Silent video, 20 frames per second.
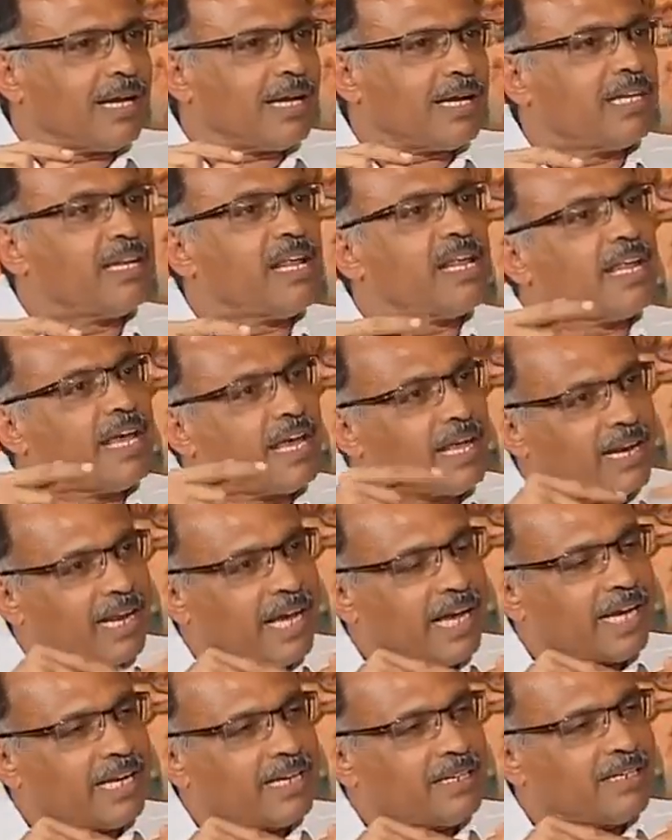in an
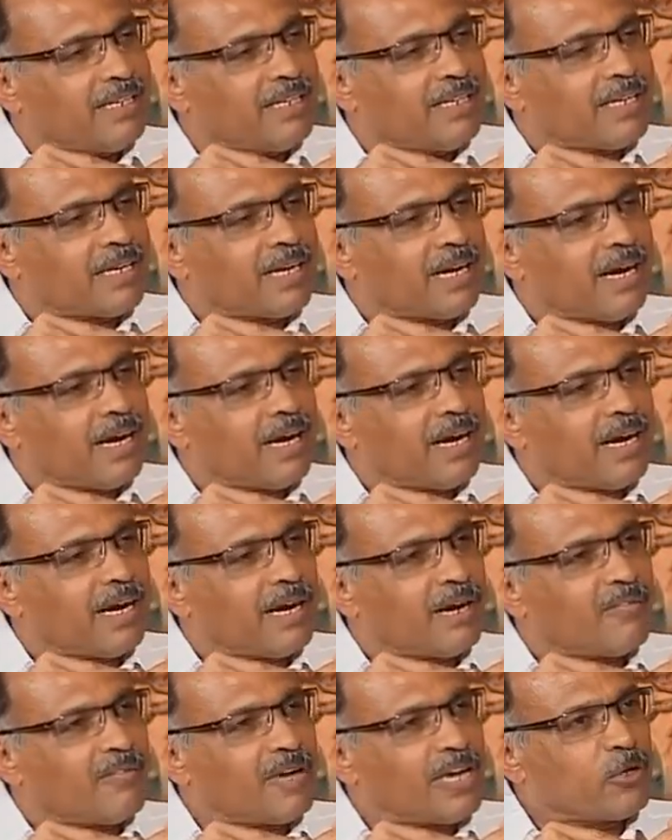airline
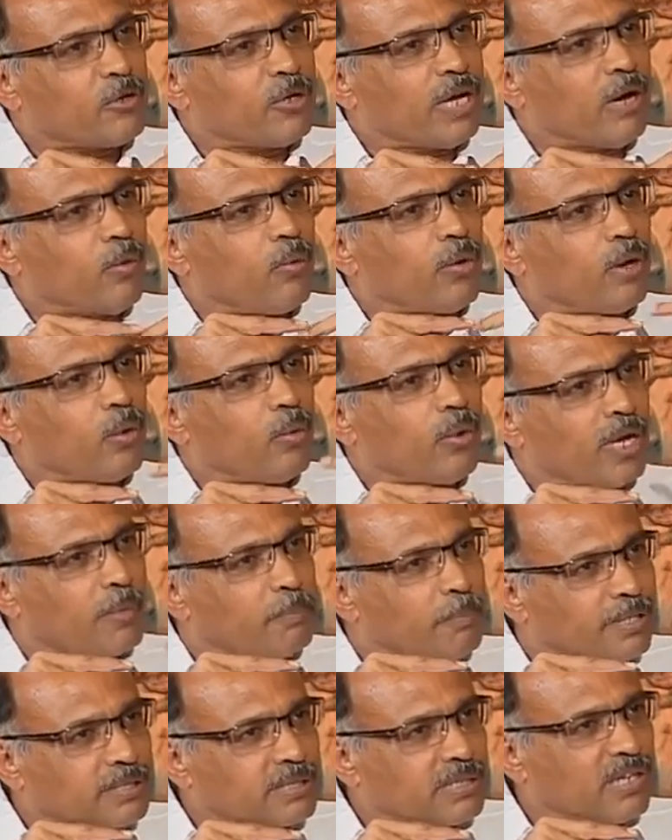where you have
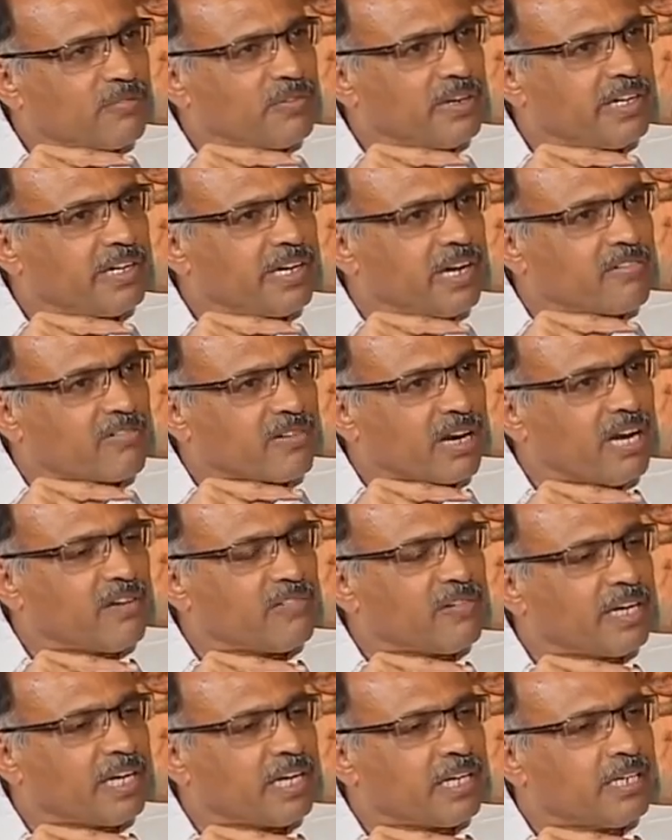1% of India
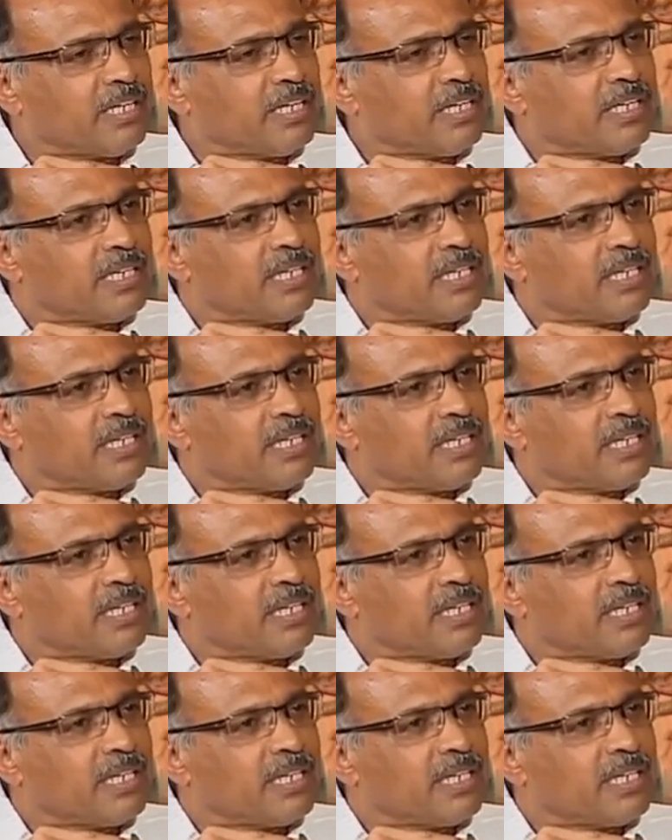traveling